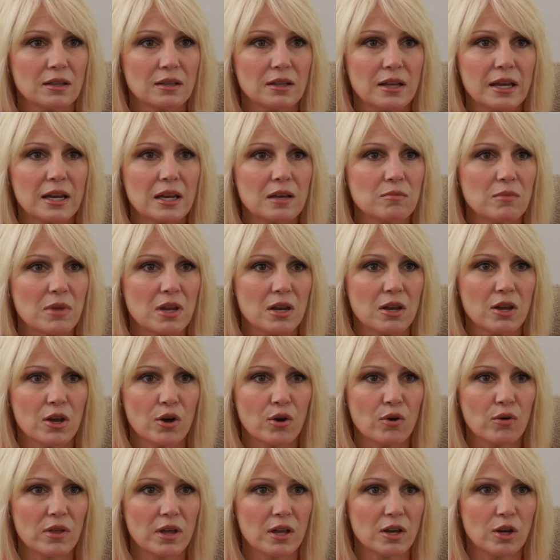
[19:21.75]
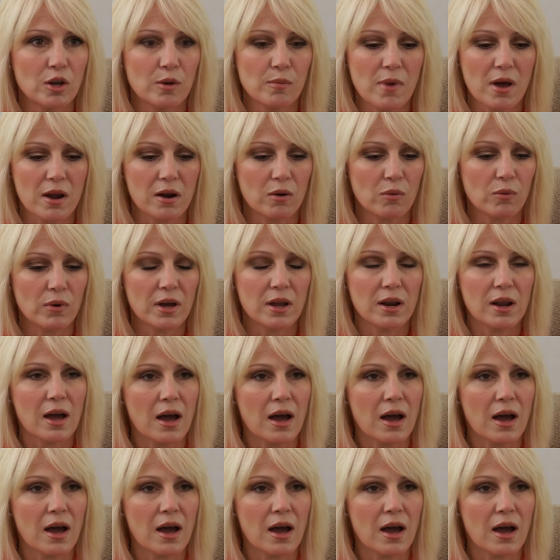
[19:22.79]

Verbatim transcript: letting me know that no matter what,